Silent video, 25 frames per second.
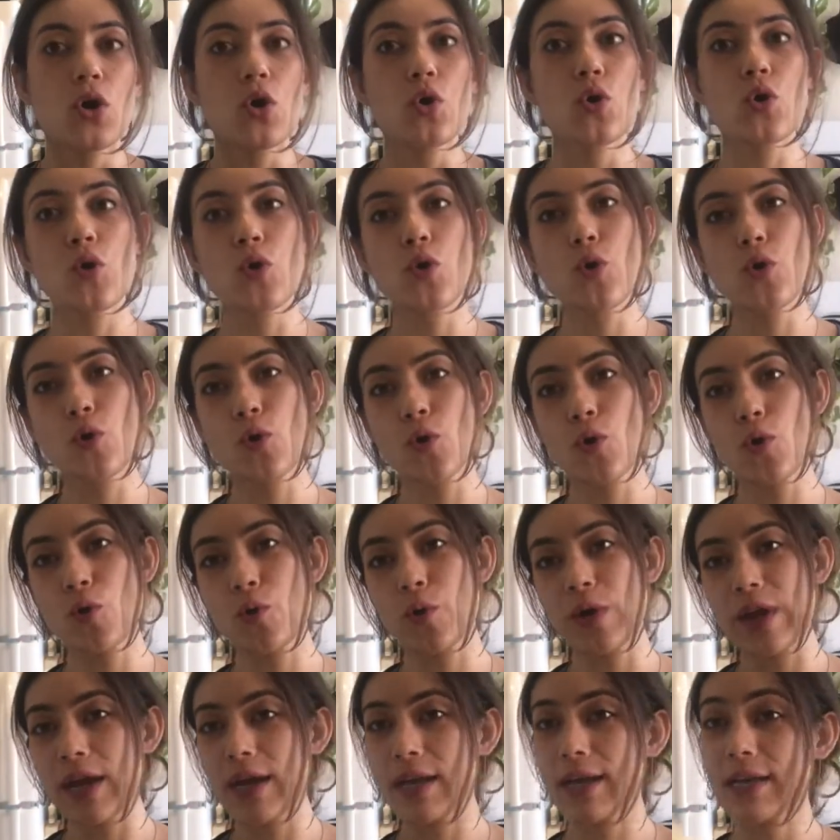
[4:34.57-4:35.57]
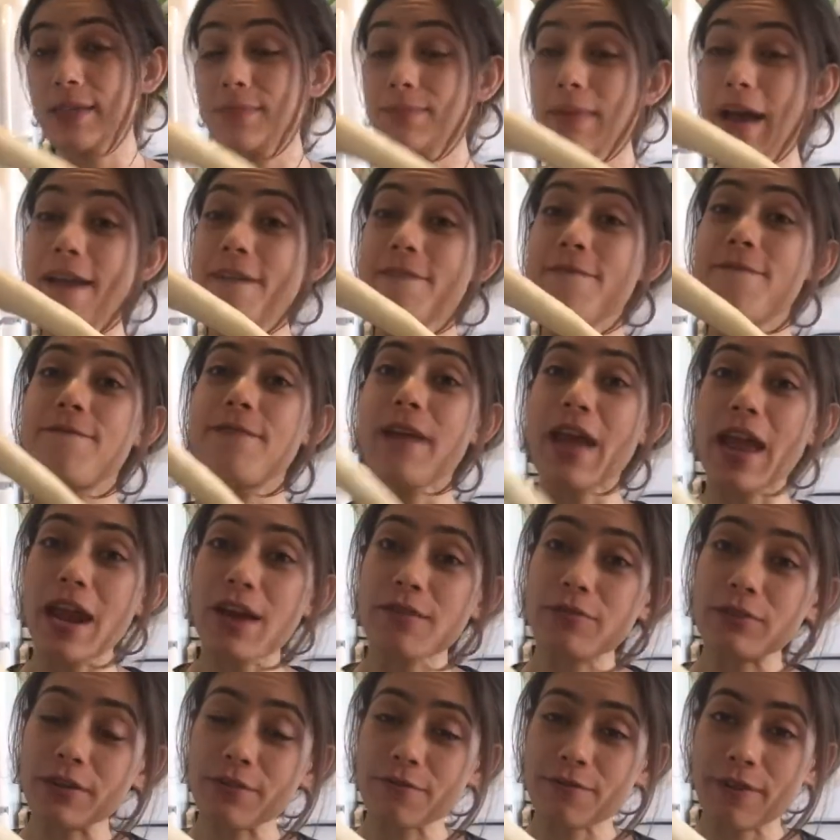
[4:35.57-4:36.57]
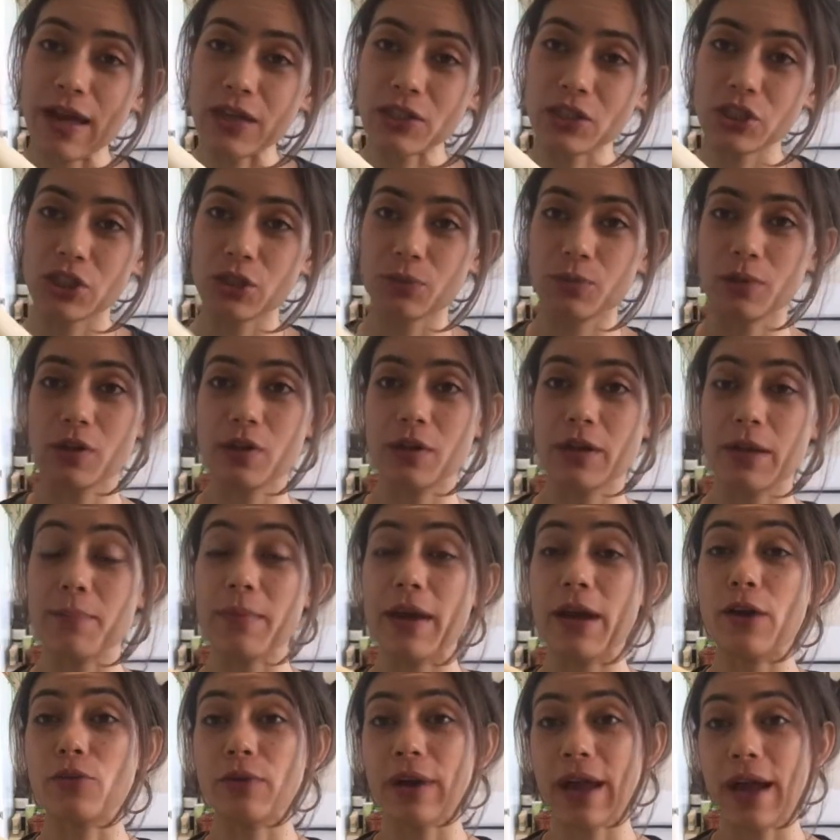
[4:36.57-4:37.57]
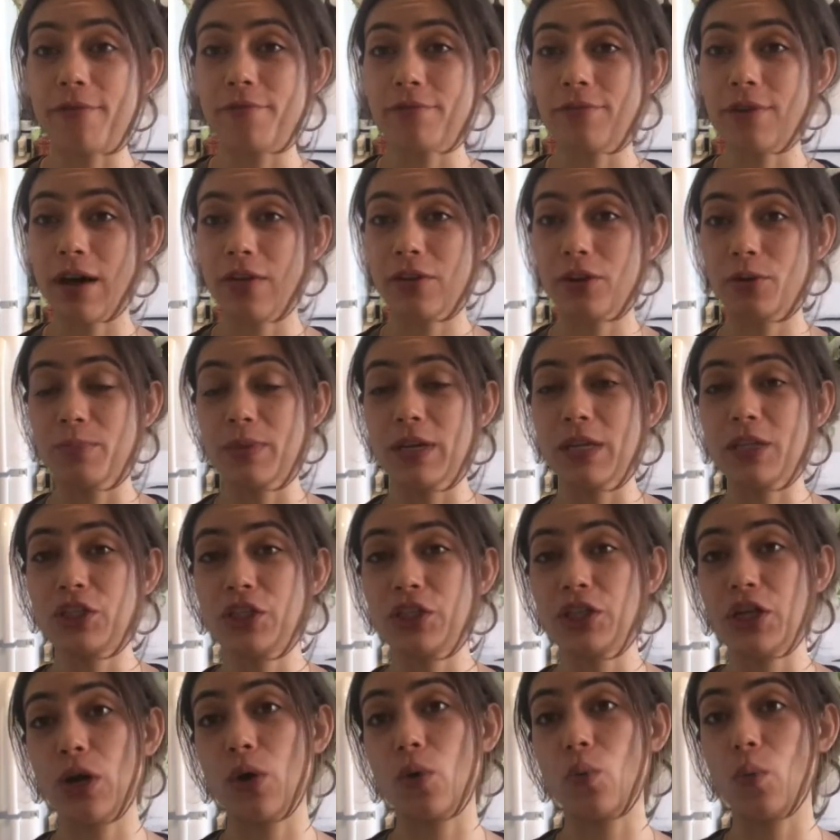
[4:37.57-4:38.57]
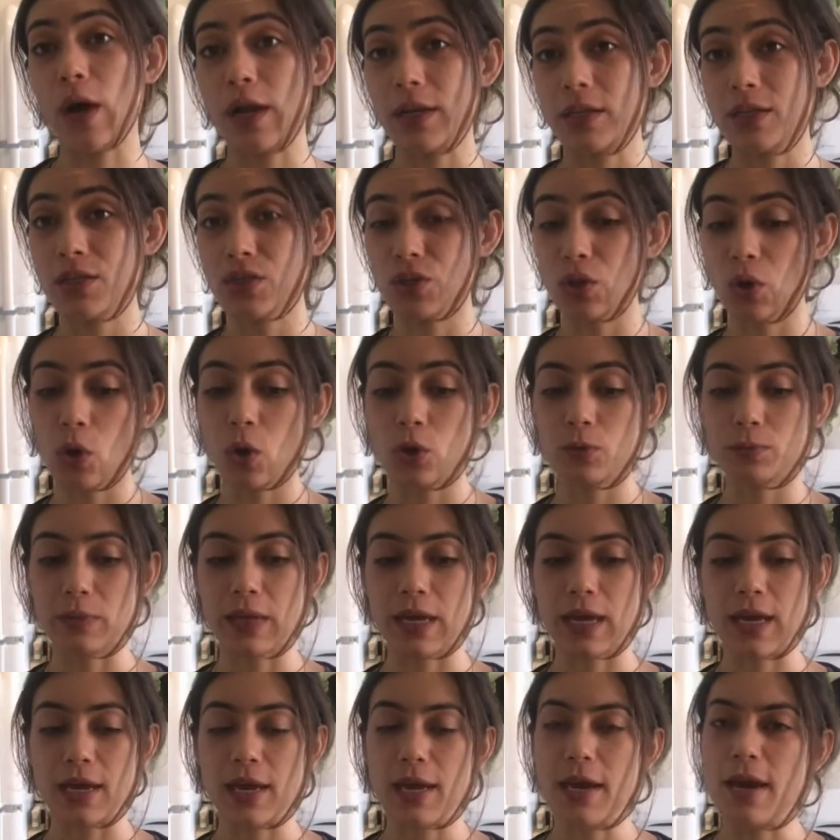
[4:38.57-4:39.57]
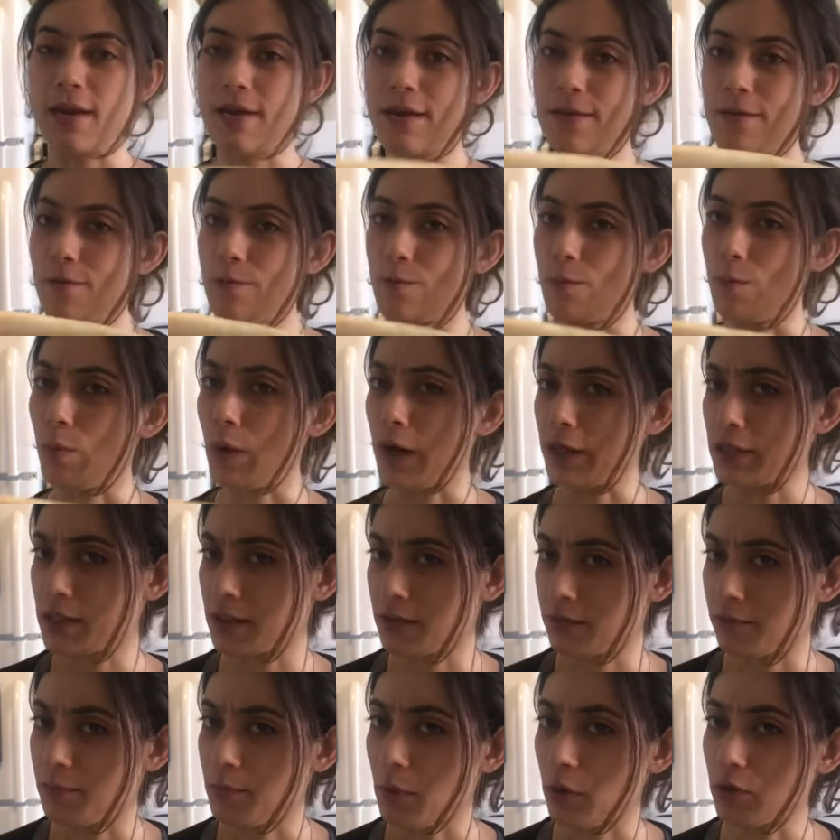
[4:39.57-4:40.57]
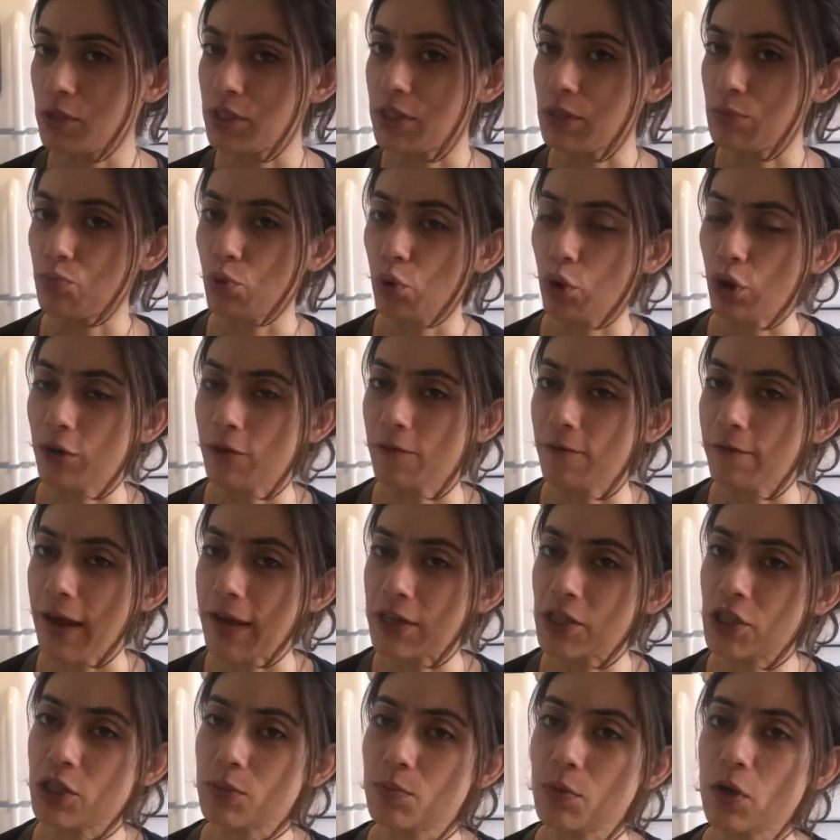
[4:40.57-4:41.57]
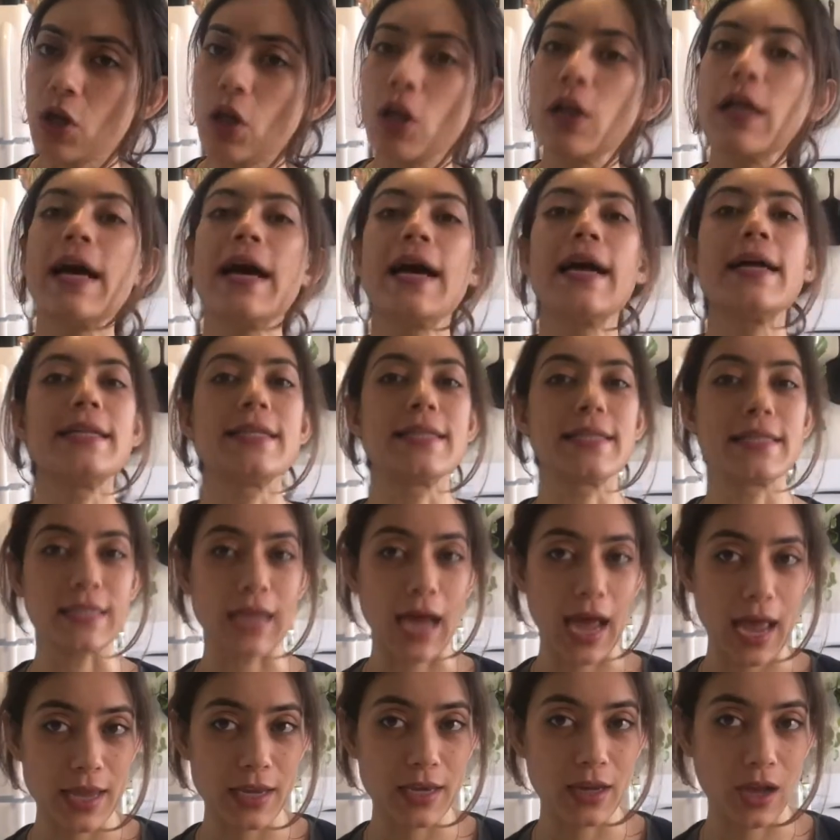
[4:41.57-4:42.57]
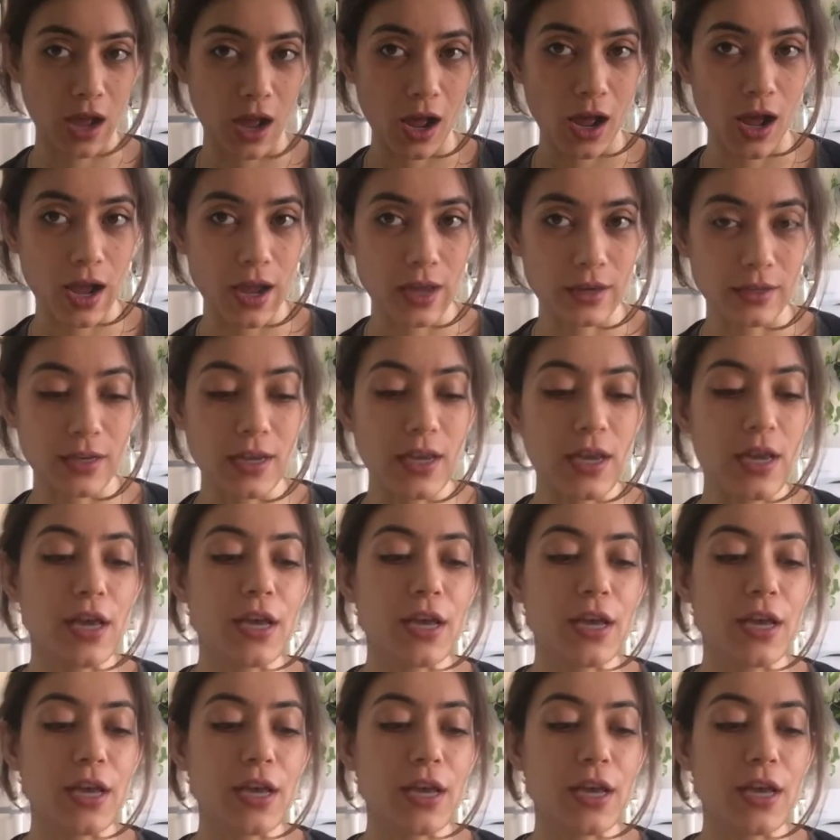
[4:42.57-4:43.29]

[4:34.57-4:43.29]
Whoo, it is my favorite vegetable, and my grandfather Michio once told me, what's the most important vegetable? Daikon.